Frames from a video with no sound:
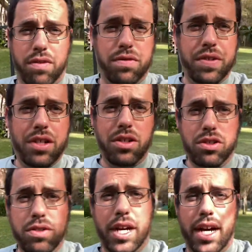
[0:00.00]
vehicle I
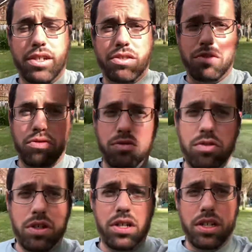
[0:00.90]
drove to high school.
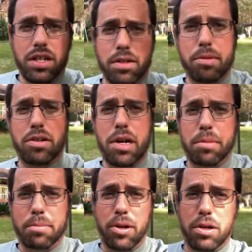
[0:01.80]
My
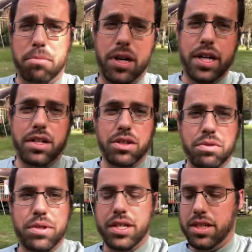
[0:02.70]
grandpa bought it brand
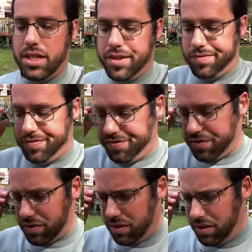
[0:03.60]
new in
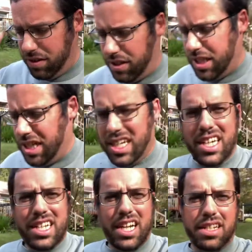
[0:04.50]

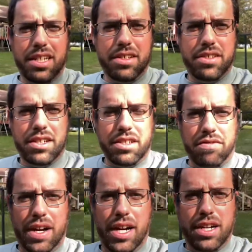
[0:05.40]

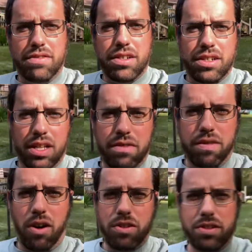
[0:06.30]
1965,
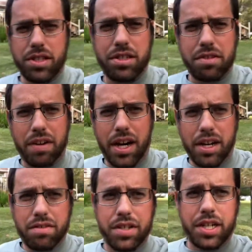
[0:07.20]
fall of
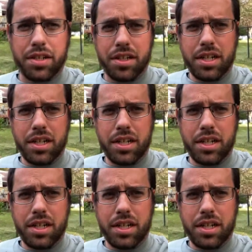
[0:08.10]
65, and